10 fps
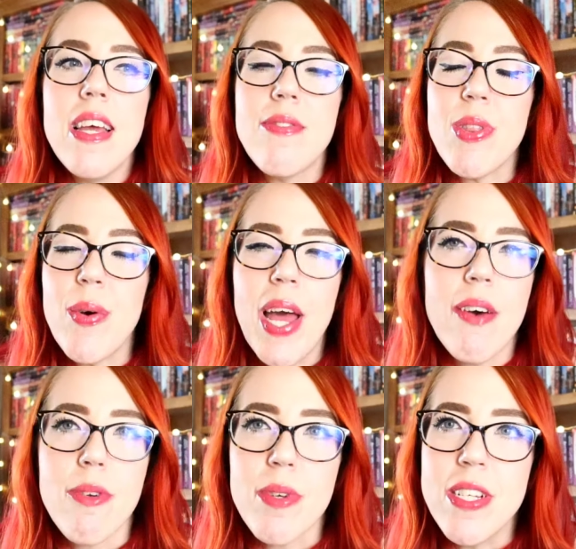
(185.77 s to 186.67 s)
even though I
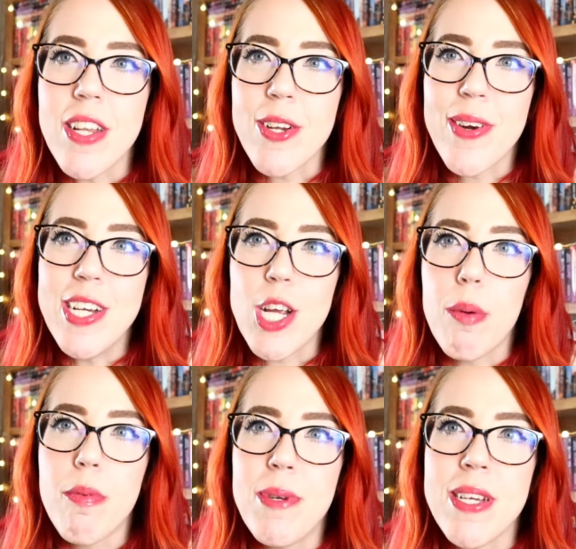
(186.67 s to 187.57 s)
haven't really done a great
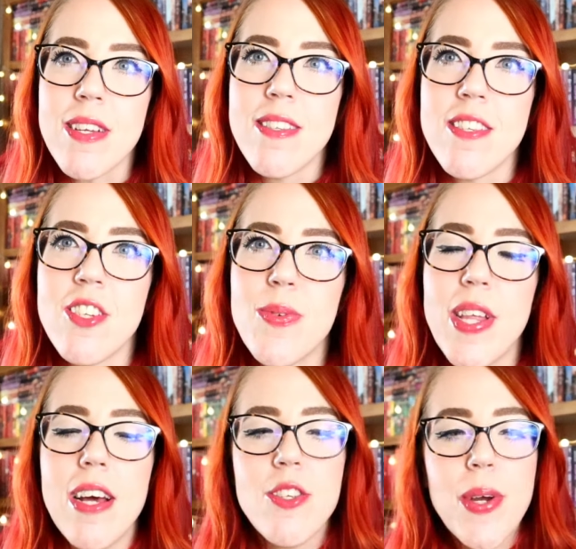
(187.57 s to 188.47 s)
job of being consistent with that.